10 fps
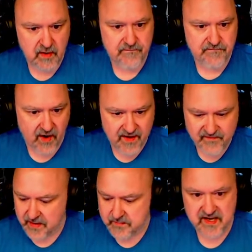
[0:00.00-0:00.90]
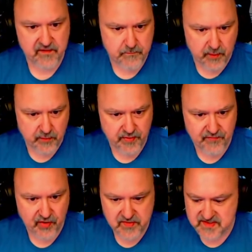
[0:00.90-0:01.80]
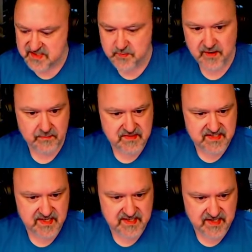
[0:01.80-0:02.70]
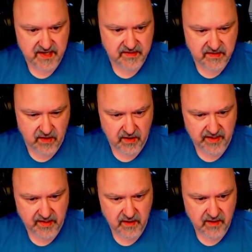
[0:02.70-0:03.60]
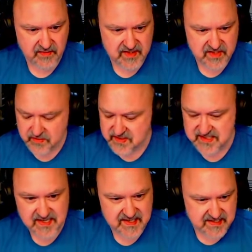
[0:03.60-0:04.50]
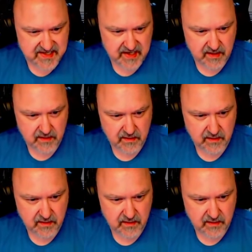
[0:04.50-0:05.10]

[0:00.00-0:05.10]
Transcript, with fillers: Five comes out of both of those. This becomes six and nine. There's no six here.